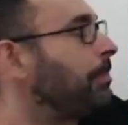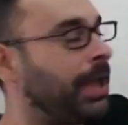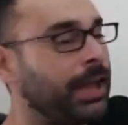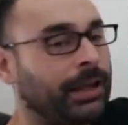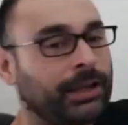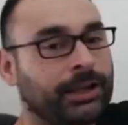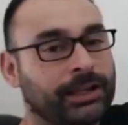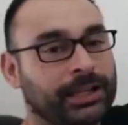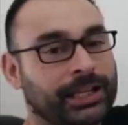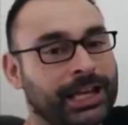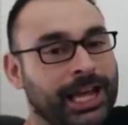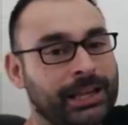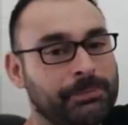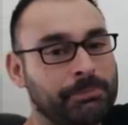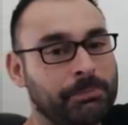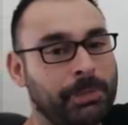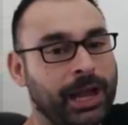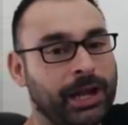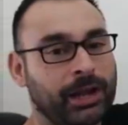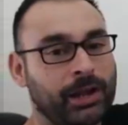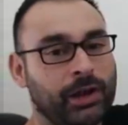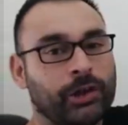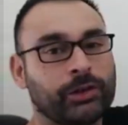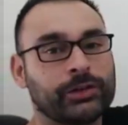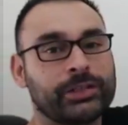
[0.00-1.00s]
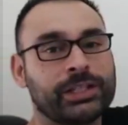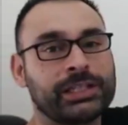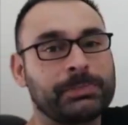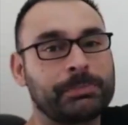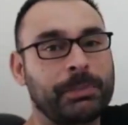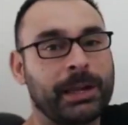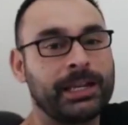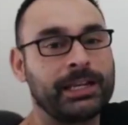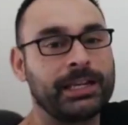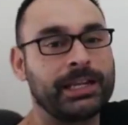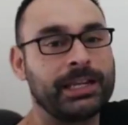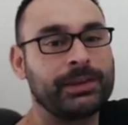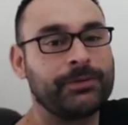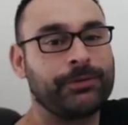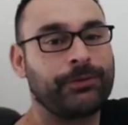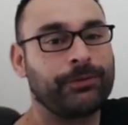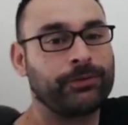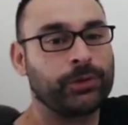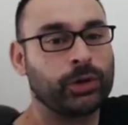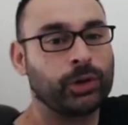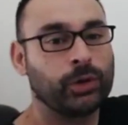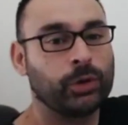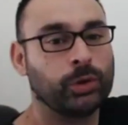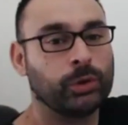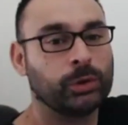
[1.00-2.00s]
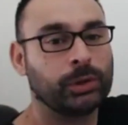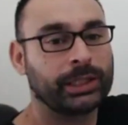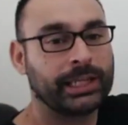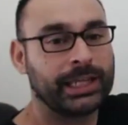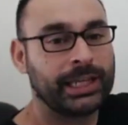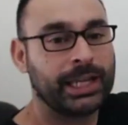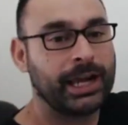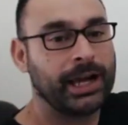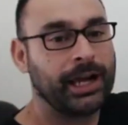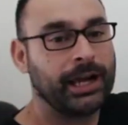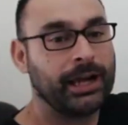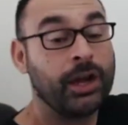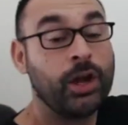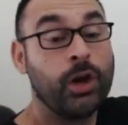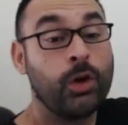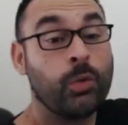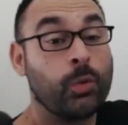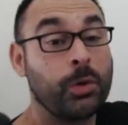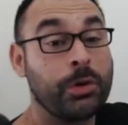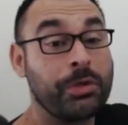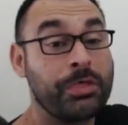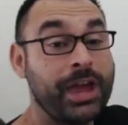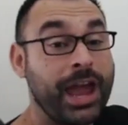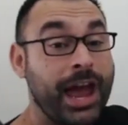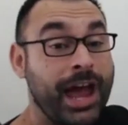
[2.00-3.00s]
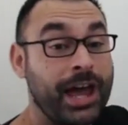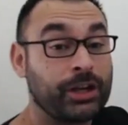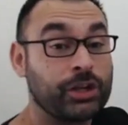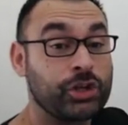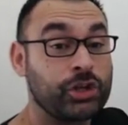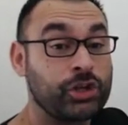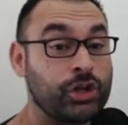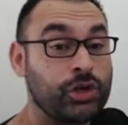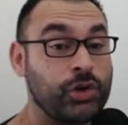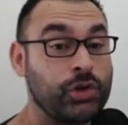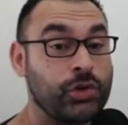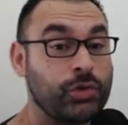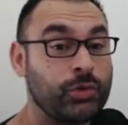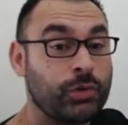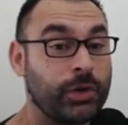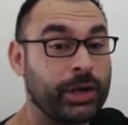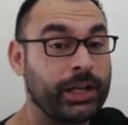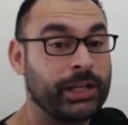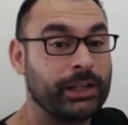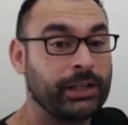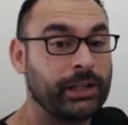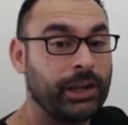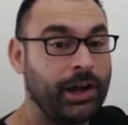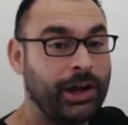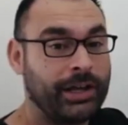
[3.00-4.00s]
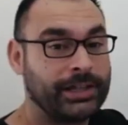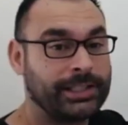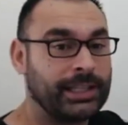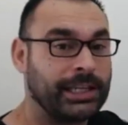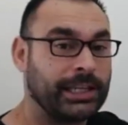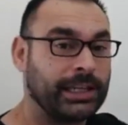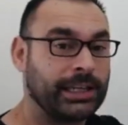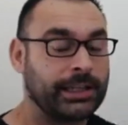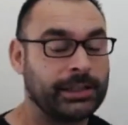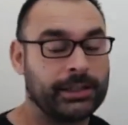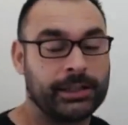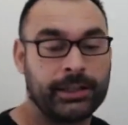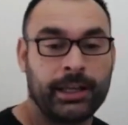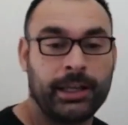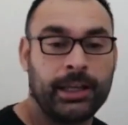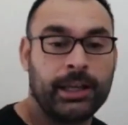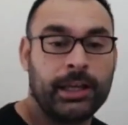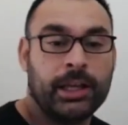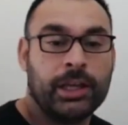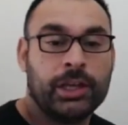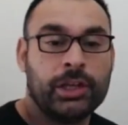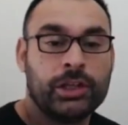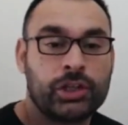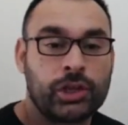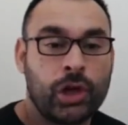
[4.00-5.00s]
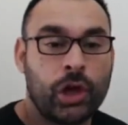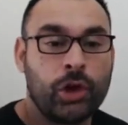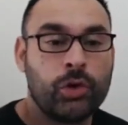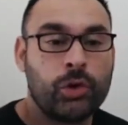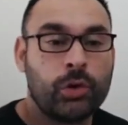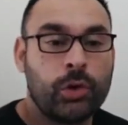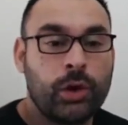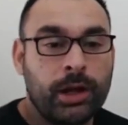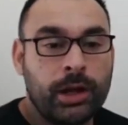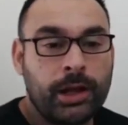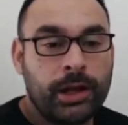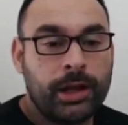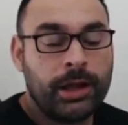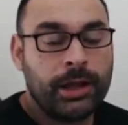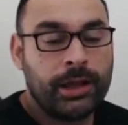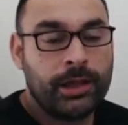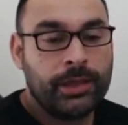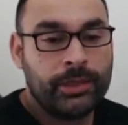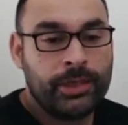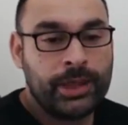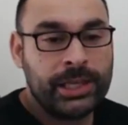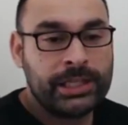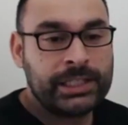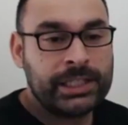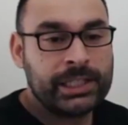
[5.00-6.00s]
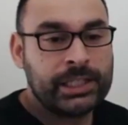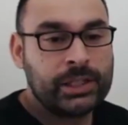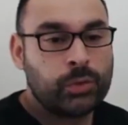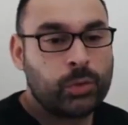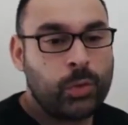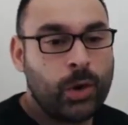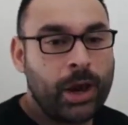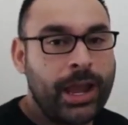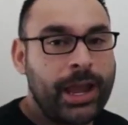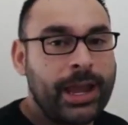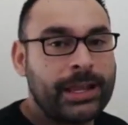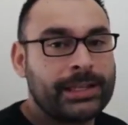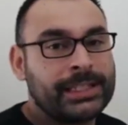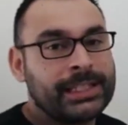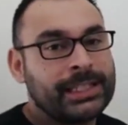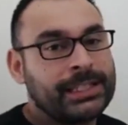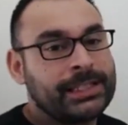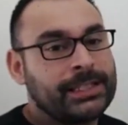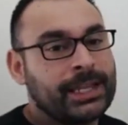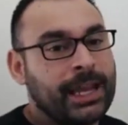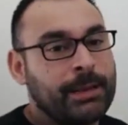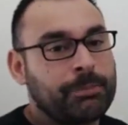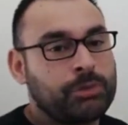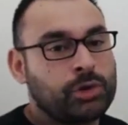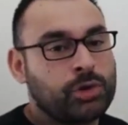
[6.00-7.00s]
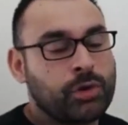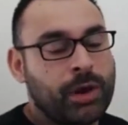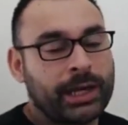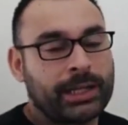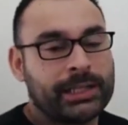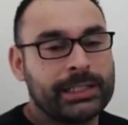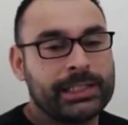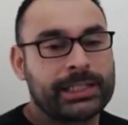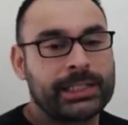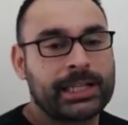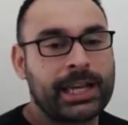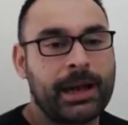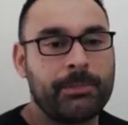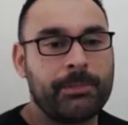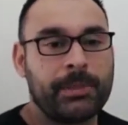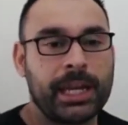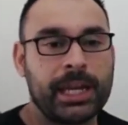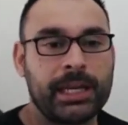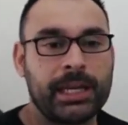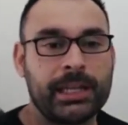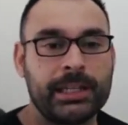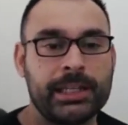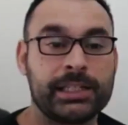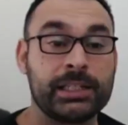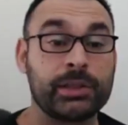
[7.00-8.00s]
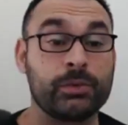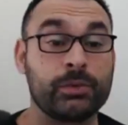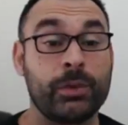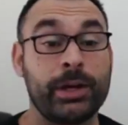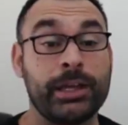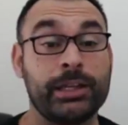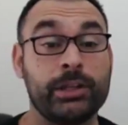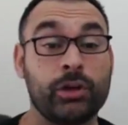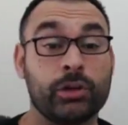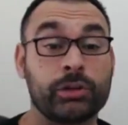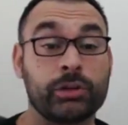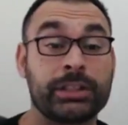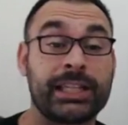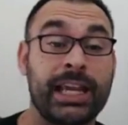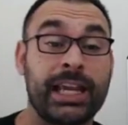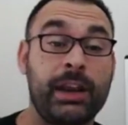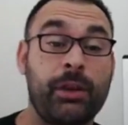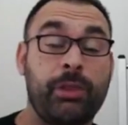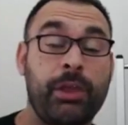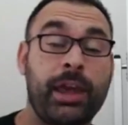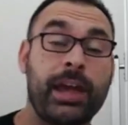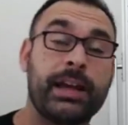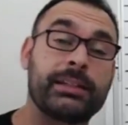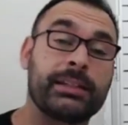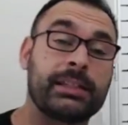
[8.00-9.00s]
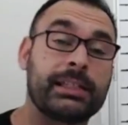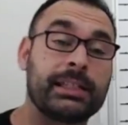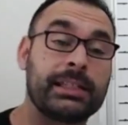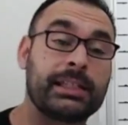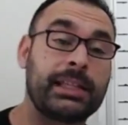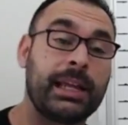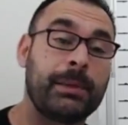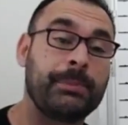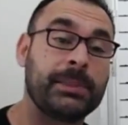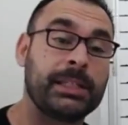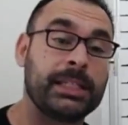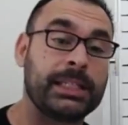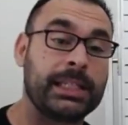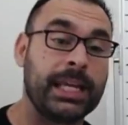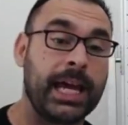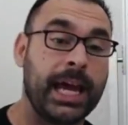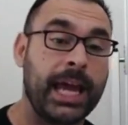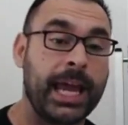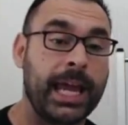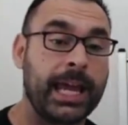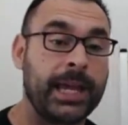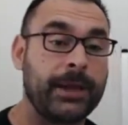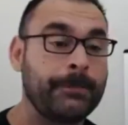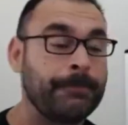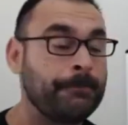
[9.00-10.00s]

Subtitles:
cut back on spending fuel here without you realizing it. So this is where step trackers come in. This is where your 10,000 steps a day